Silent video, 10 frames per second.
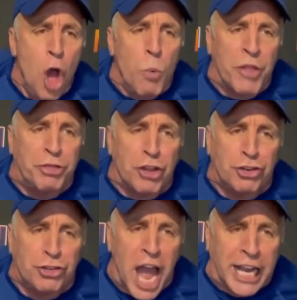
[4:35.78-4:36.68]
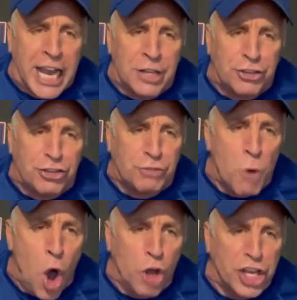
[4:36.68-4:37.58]
with the second
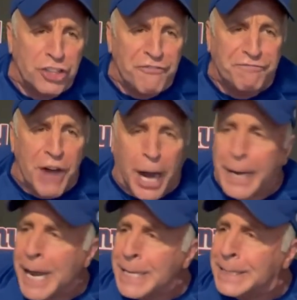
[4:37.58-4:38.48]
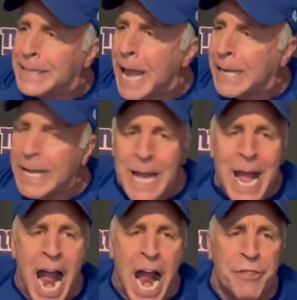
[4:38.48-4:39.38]
smallest fucking dick
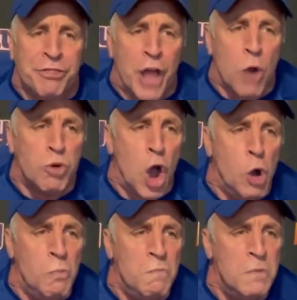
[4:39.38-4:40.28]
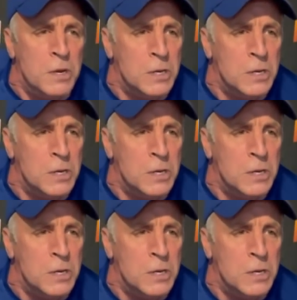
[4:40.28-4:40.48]
in the room.